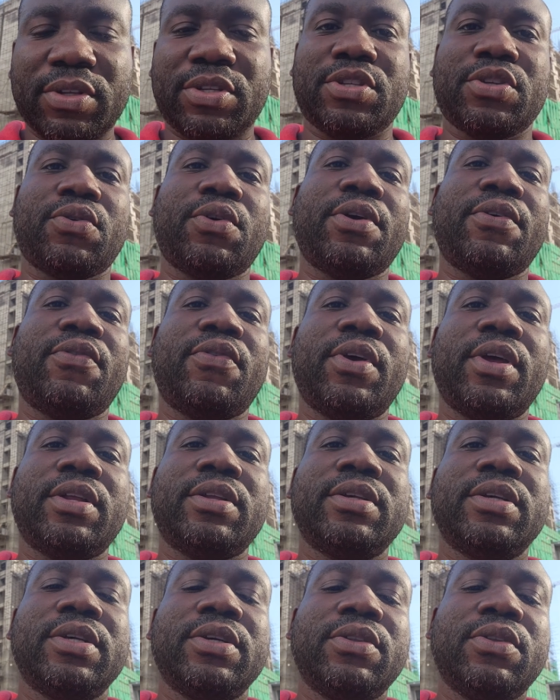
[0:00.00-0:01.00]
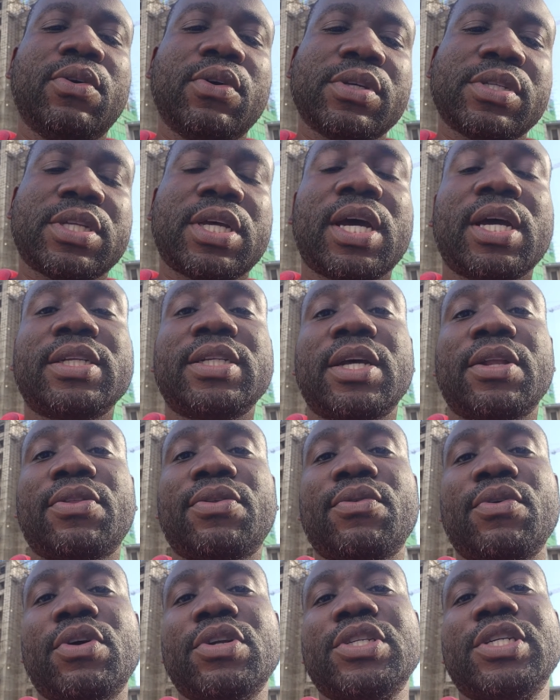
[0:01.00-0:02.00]
square feet, those start at
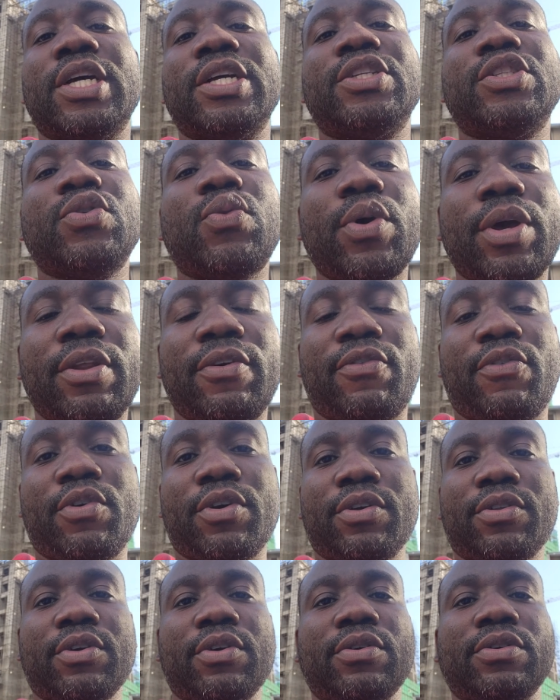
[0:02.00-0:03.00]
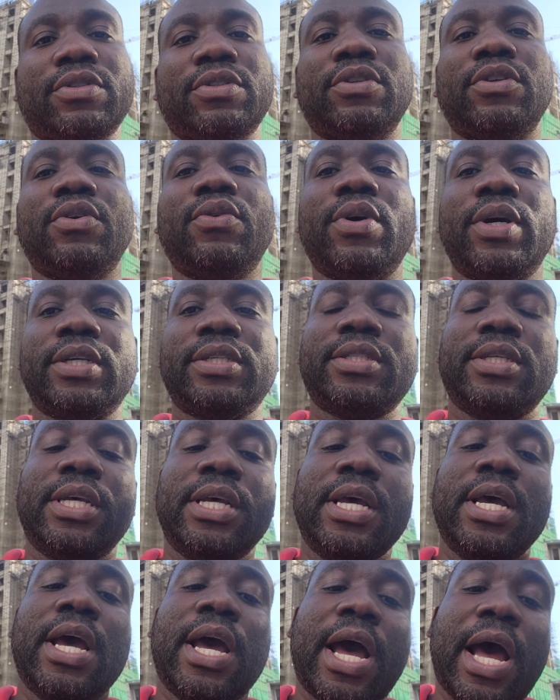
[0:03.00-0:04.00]
324,000 US.
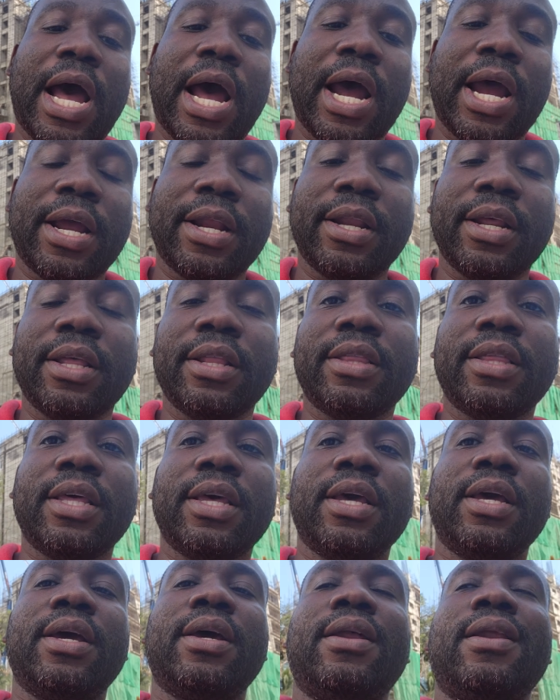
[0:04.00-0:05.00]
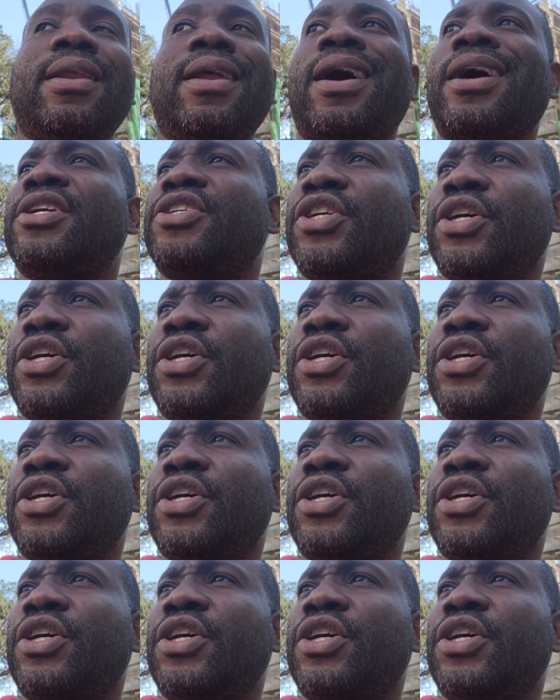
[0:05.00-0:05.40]
And the larger